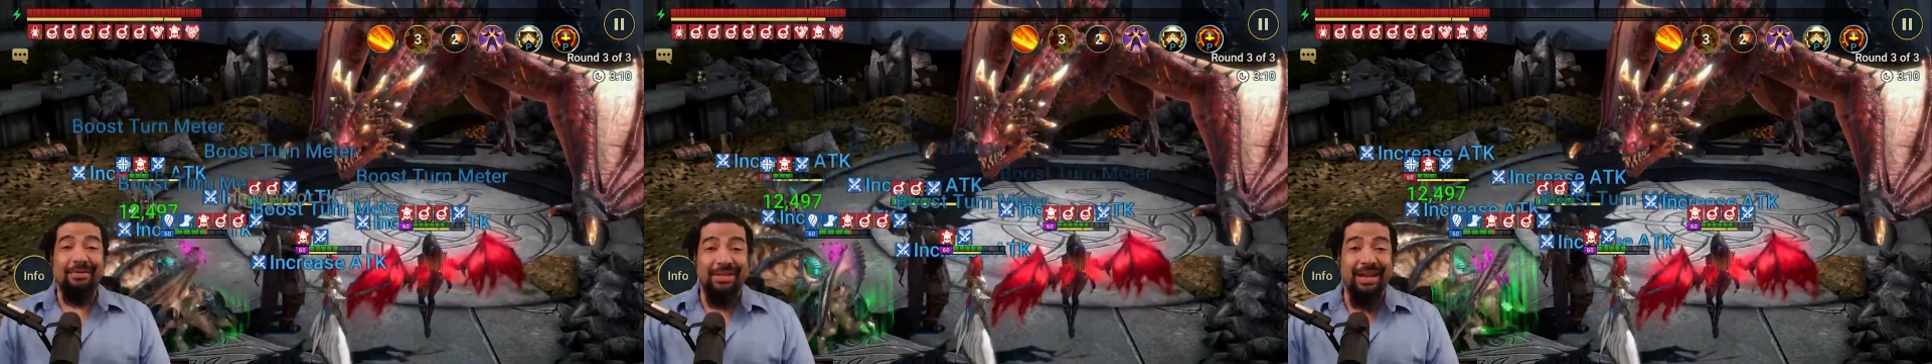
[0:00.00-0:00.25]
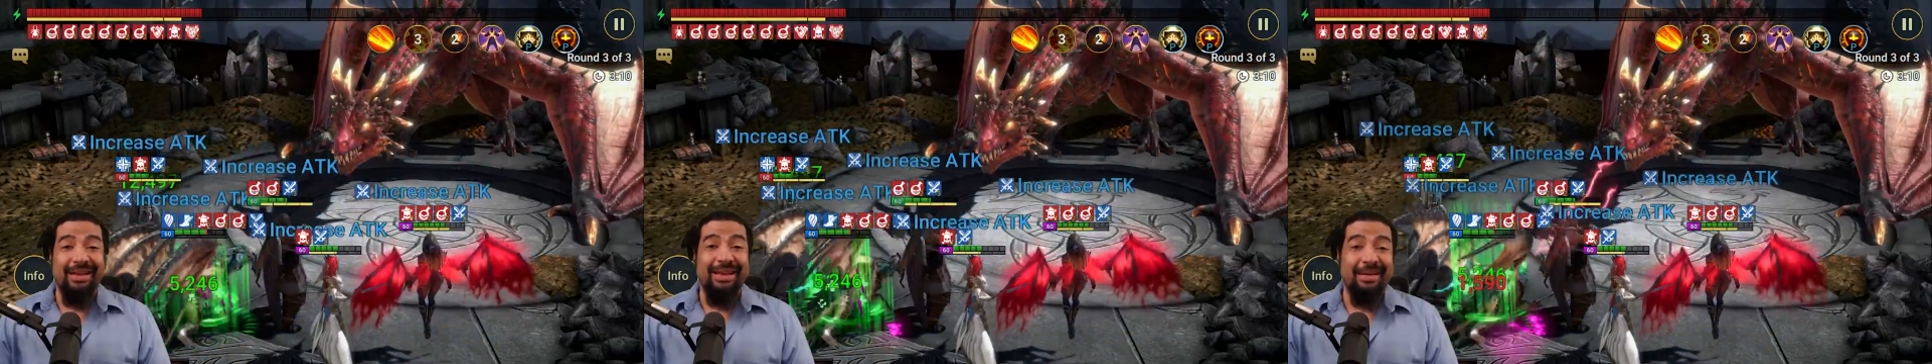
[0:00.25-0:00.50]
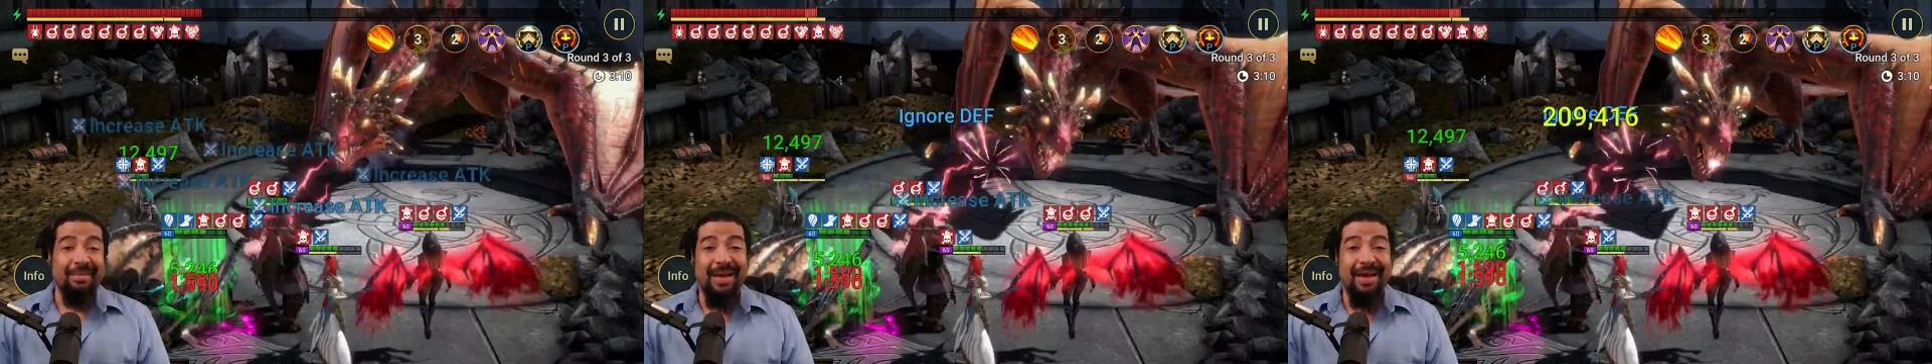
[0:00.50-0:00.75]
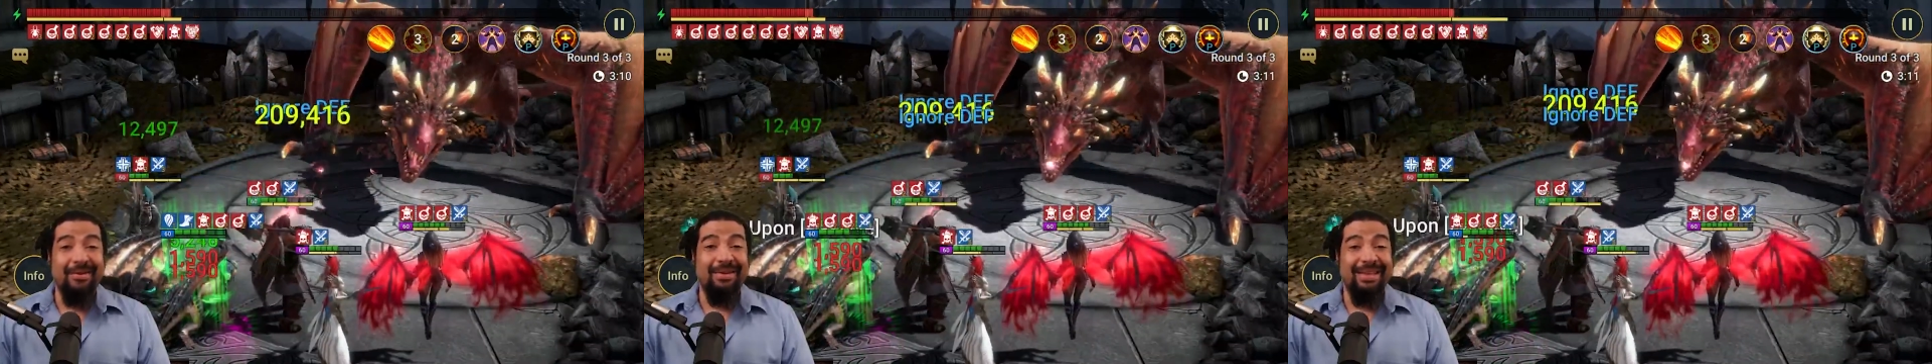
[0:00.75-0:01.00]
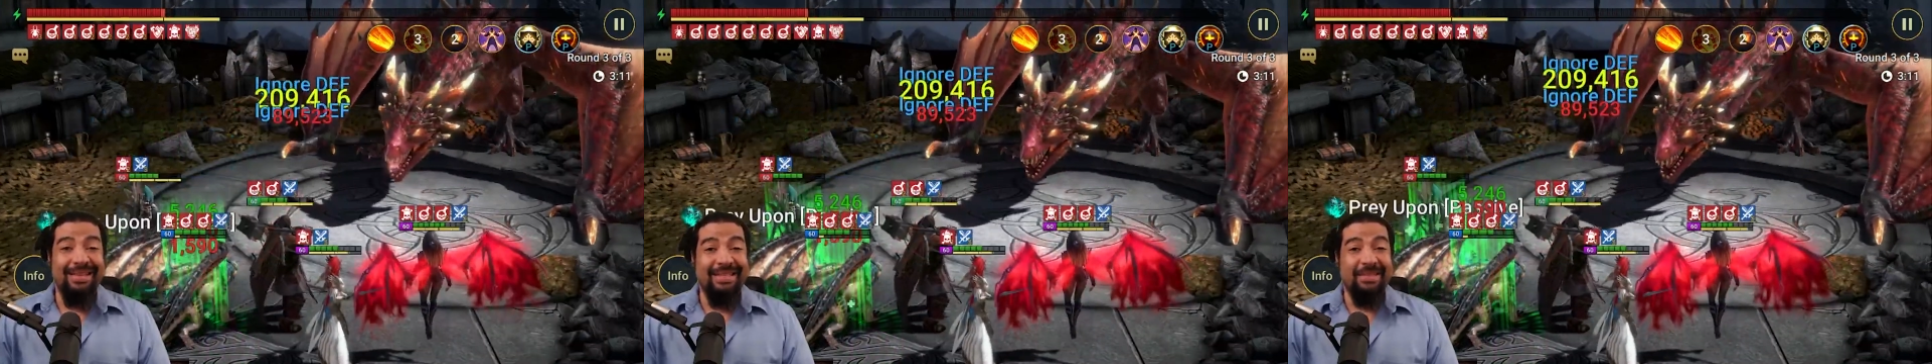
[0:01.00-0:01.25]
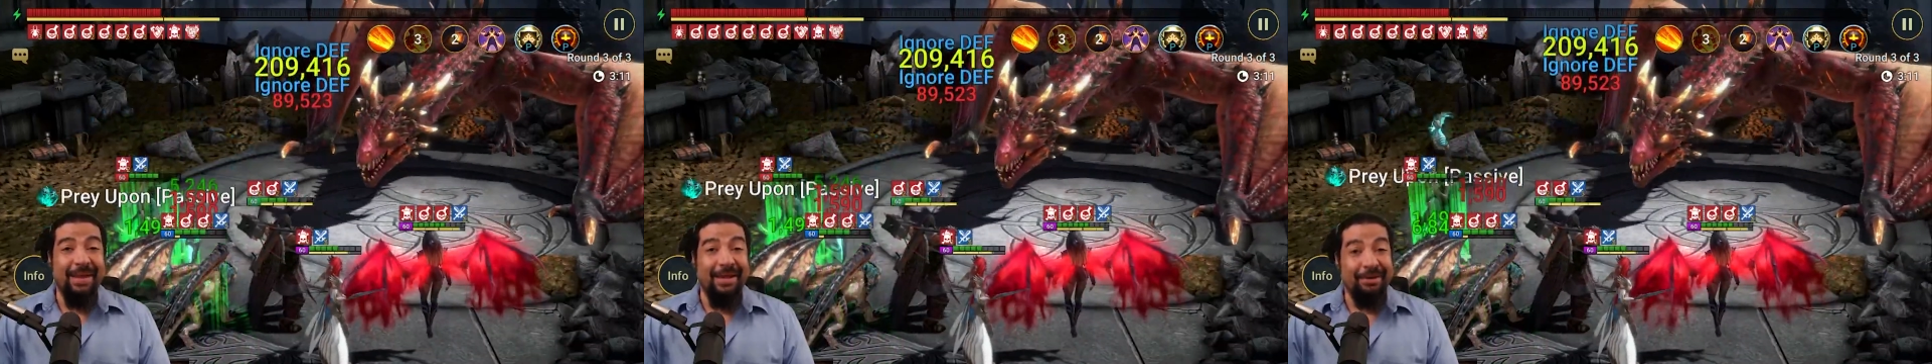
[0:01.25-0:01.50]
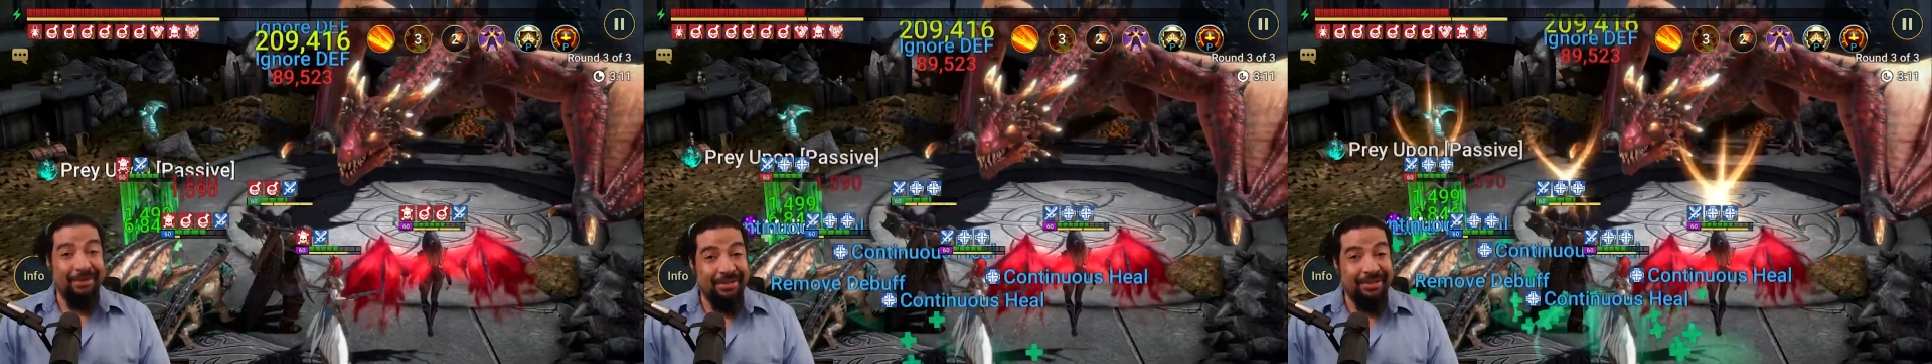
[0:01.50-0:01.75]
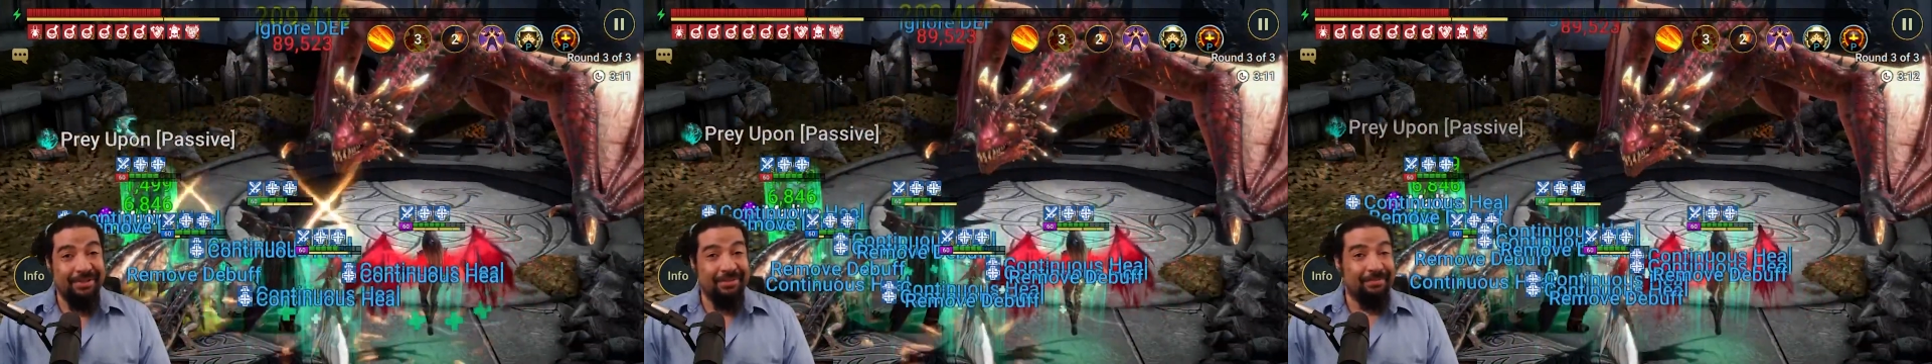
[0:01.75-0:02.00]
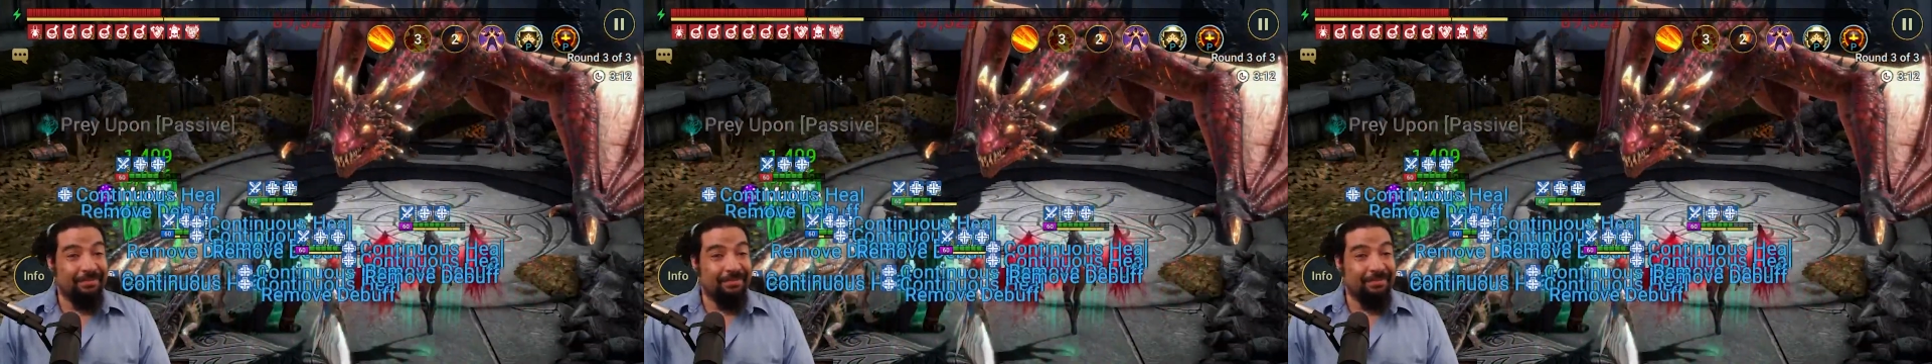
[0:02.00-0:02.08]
check him out in Spiders.